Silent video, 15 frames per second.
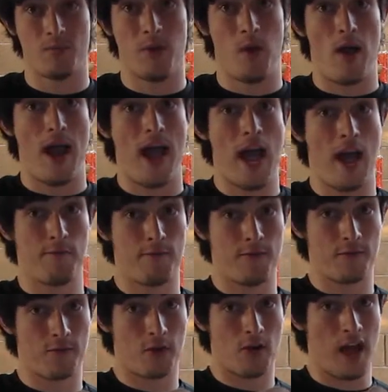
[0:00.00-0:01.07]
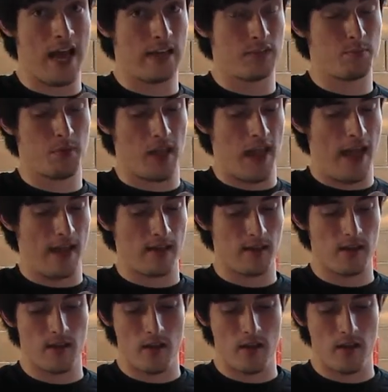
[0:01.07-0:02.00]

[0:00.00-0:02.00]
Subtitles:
about half of her eye is black.